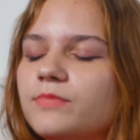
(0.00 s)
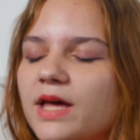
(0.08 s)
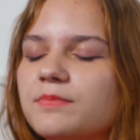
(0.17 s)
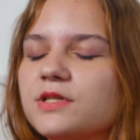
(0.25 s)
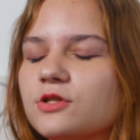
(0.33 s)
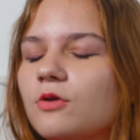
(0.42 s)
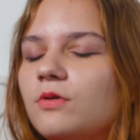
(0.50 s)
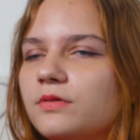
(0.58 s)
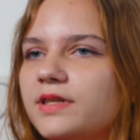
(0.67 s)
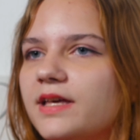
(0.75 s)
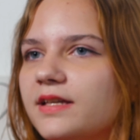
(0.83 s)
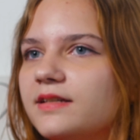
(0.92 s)
had been
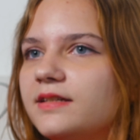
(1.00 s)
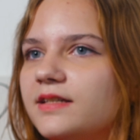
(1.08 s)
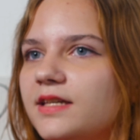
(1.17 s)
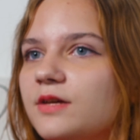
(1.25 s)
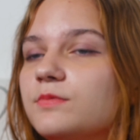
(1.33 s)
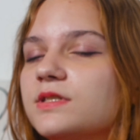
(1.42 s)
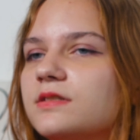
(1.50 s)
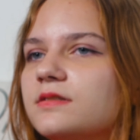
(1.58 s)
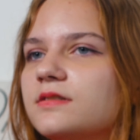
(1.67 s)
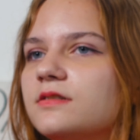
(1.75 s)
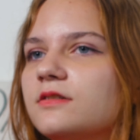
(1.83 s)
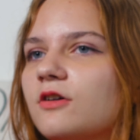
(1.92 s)
told that it
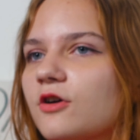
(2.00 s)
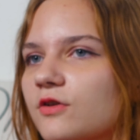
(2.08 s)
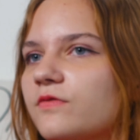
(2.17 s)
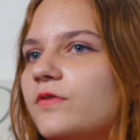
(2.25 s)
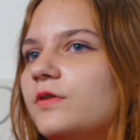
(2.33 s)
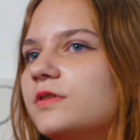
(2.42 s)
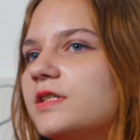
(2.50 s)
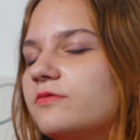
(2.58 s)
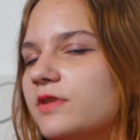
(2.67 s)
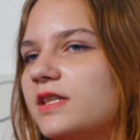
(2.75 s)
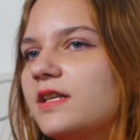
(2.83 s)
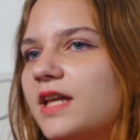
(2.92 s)
was hurtful to
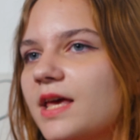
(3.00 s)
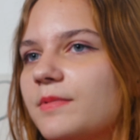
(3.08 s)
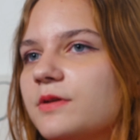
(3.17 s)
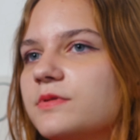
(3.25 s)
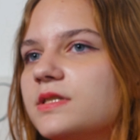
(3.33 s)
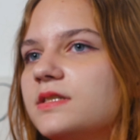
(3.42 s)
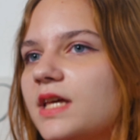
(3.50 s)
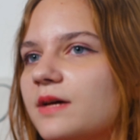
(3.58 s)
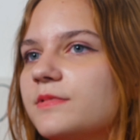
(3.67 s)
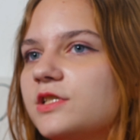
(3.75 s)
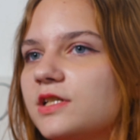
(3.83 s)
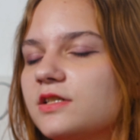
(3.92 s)
read the name and it was
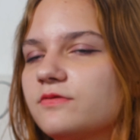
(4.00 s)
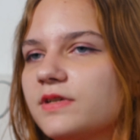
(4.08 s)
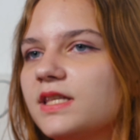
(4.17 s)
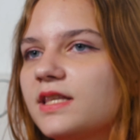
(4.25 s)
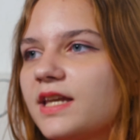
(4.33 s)
damaging to read